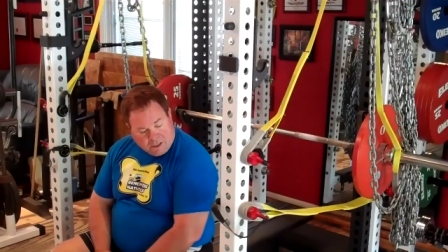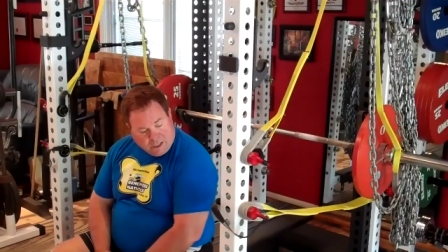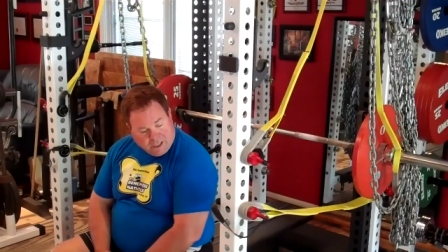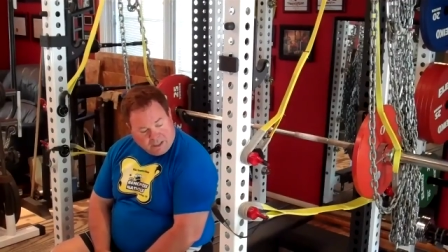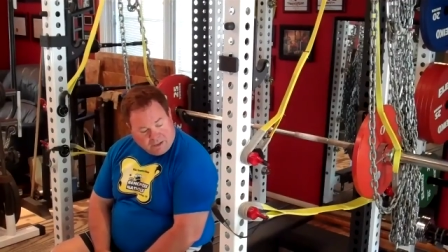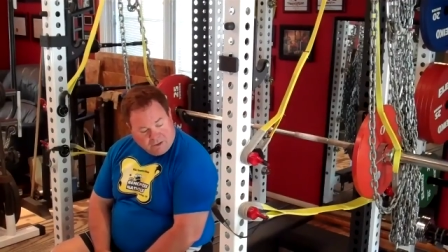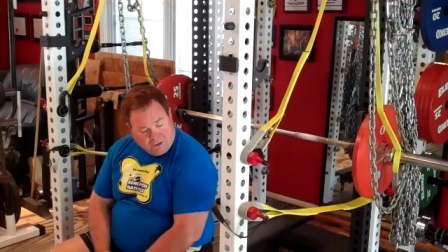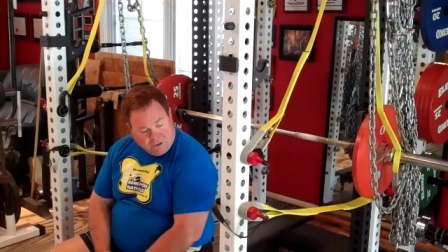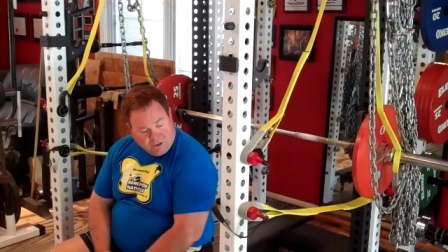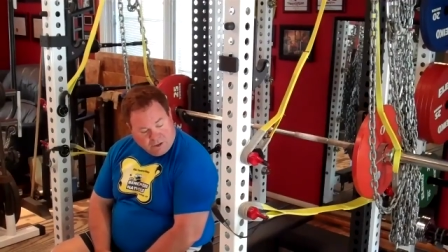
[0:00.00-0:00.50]

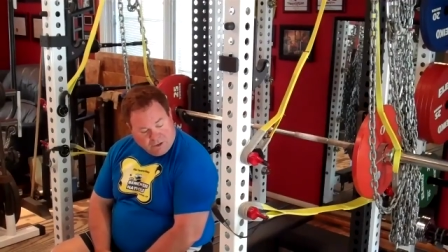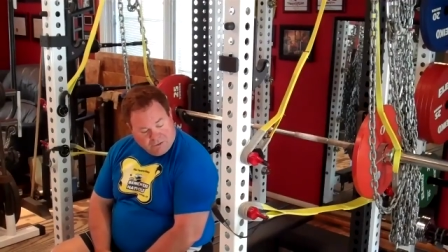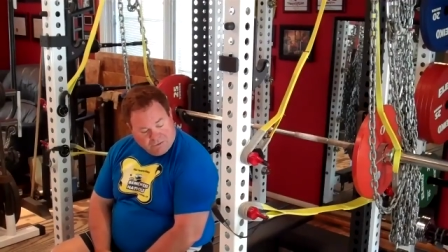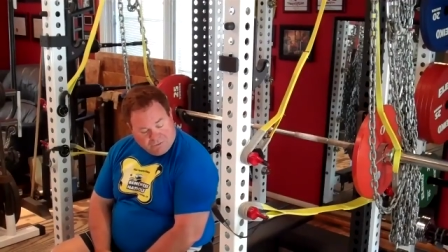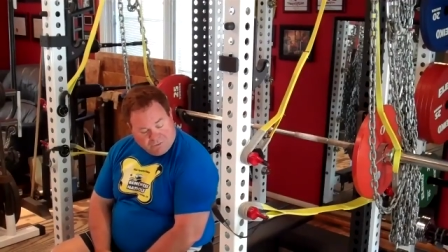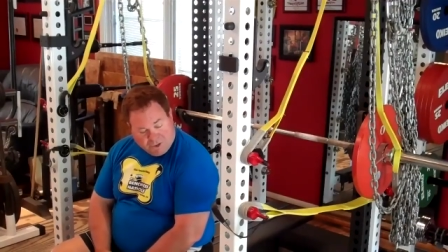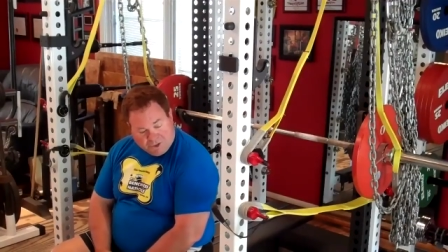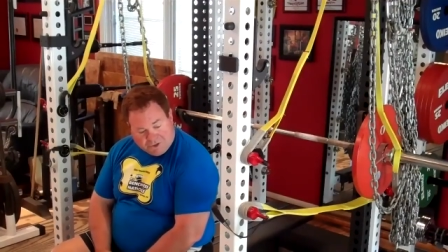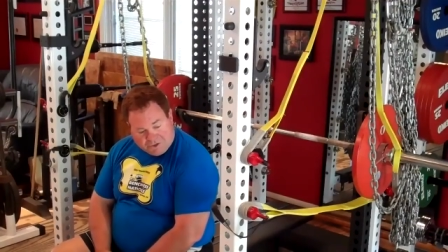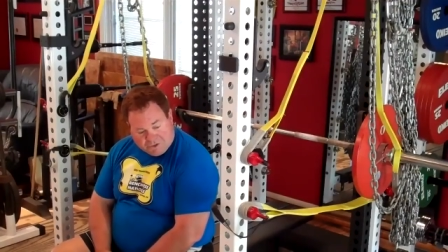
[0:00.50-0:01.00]
I
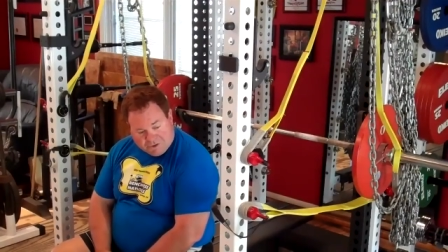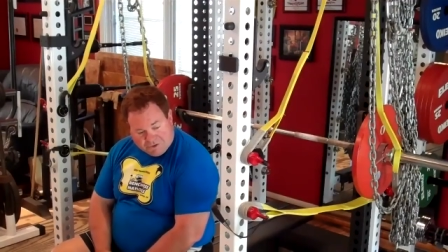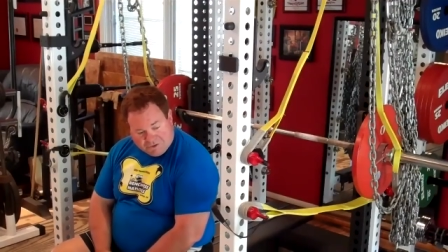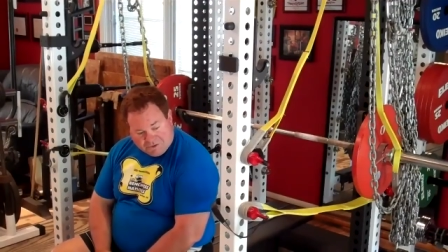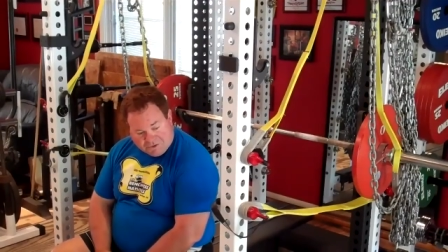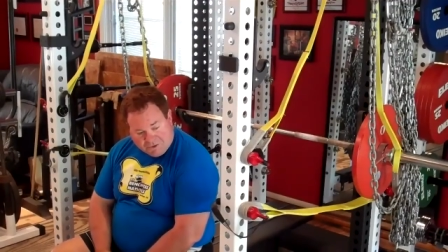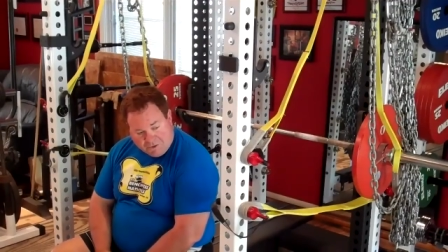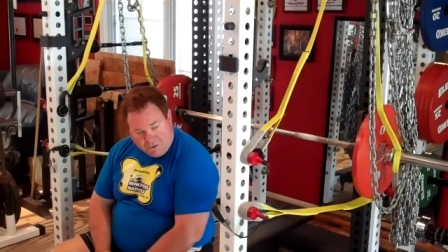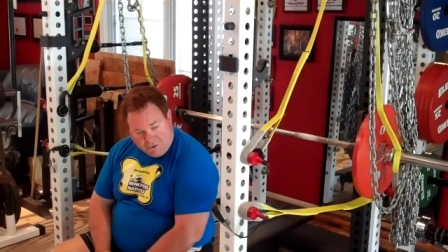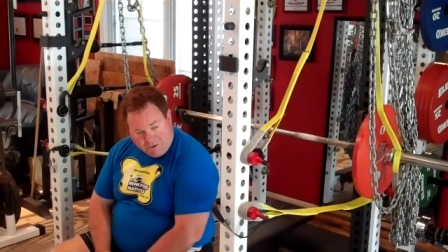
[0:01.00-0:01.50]
called Richard
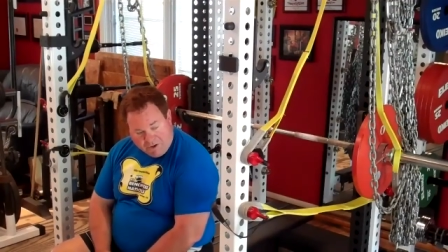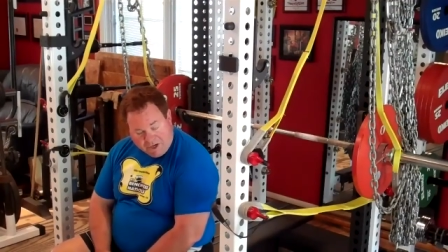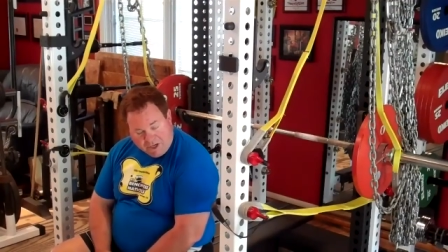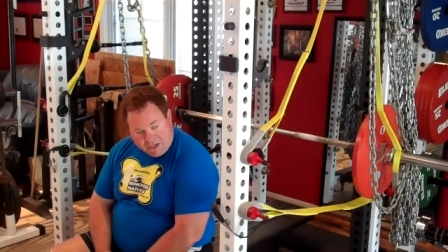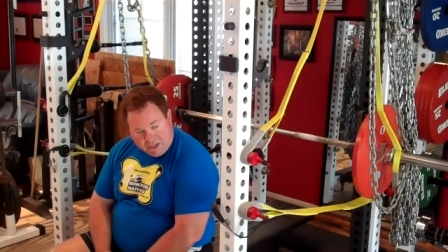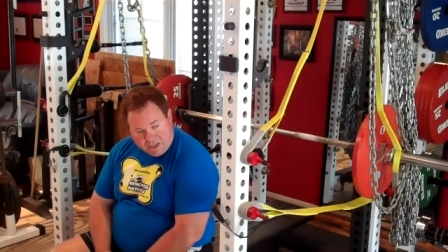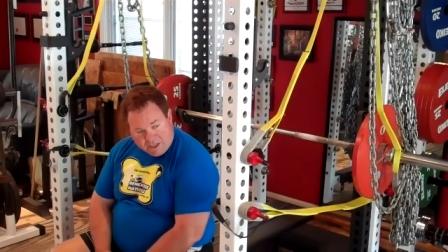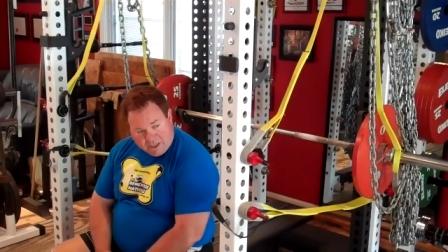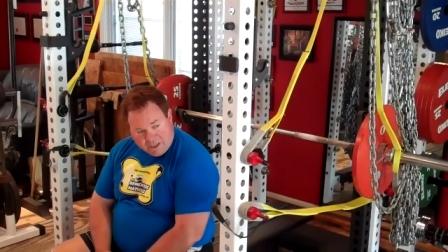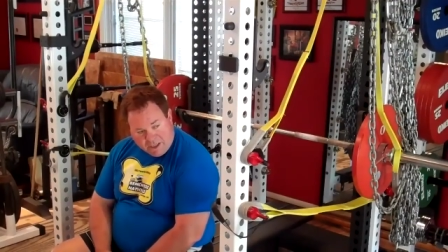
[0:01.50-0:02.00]

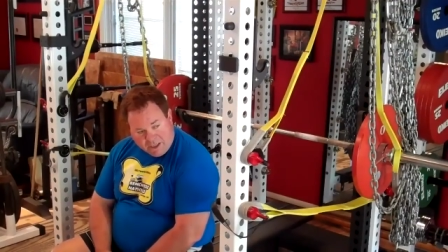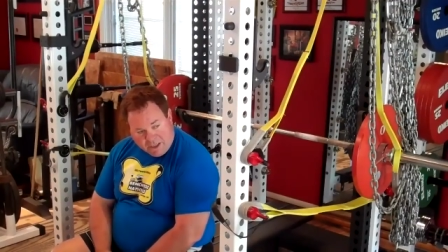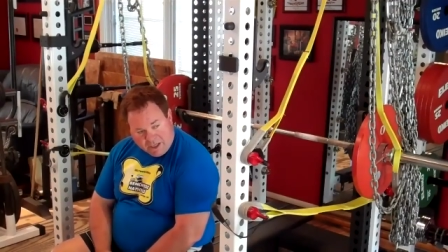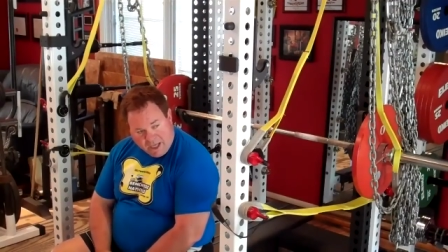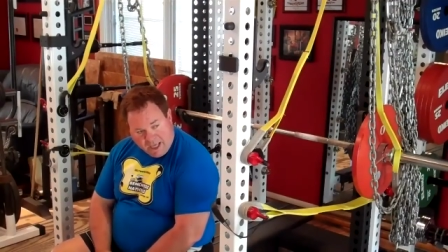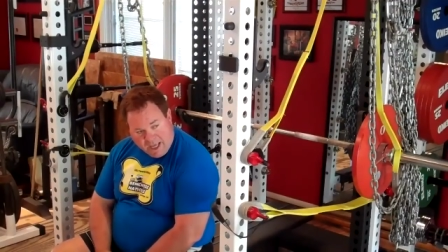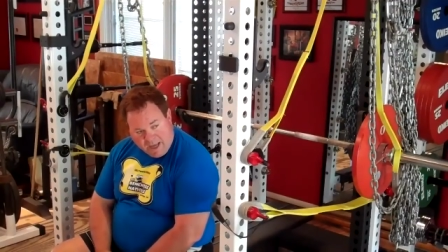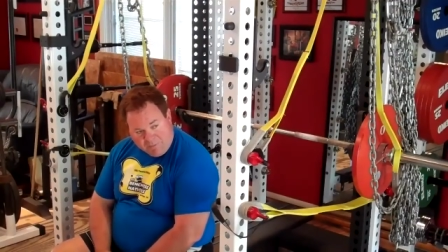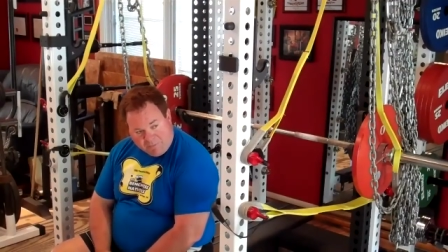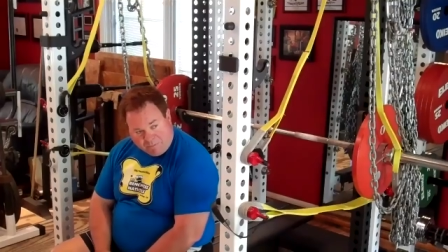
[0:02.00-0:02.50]
Sorin in
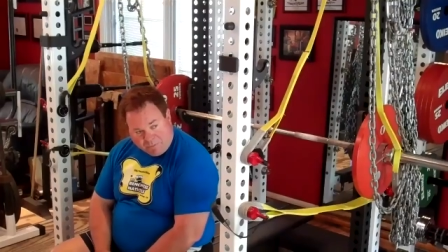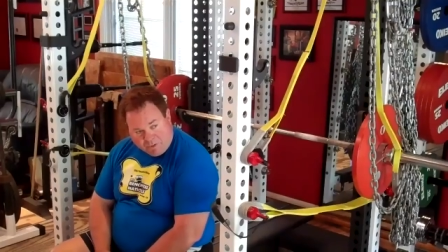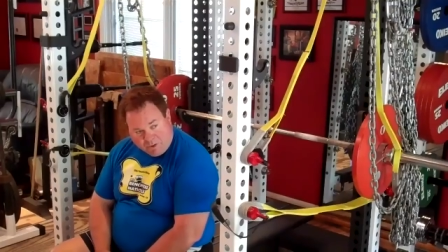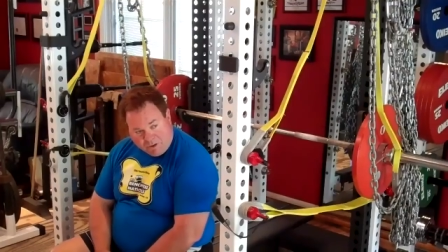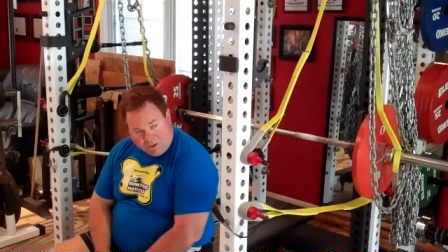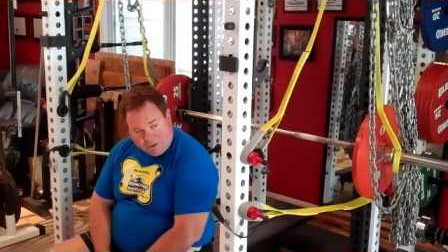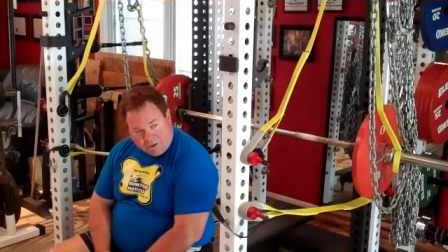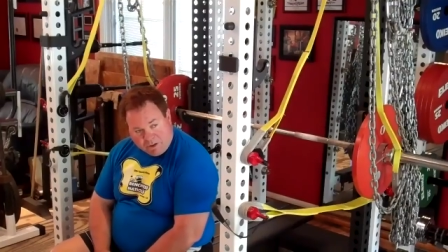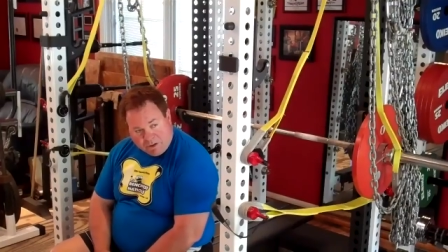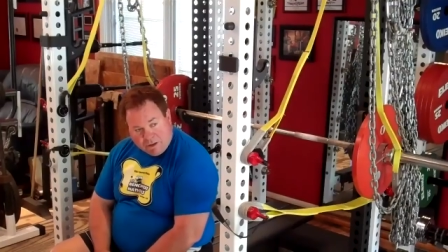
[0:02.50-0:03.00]

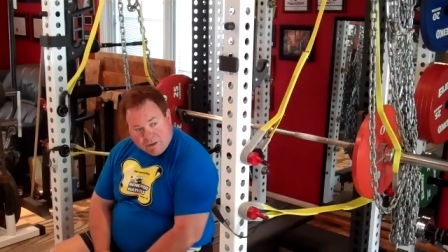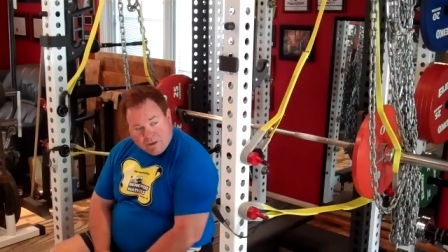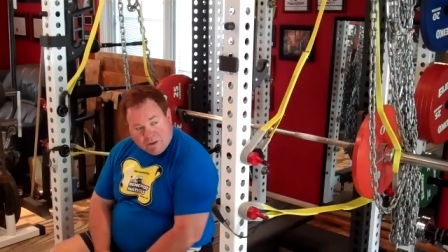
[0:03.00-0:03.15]
April